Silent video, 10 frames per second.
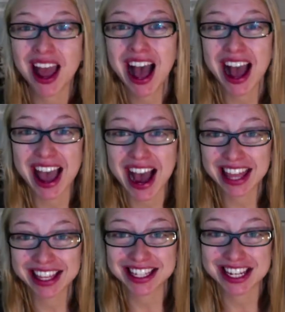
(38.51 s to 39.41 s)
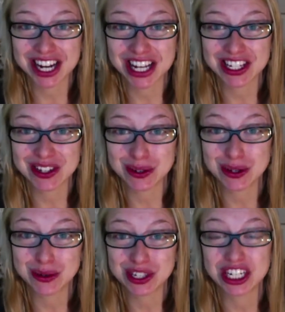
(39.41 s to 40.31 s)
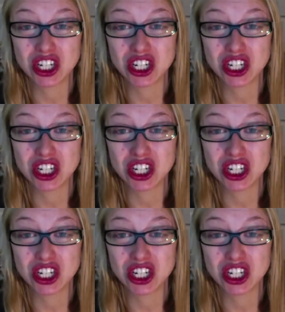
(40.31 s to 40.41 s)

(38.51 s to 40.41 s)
I highly suggest you using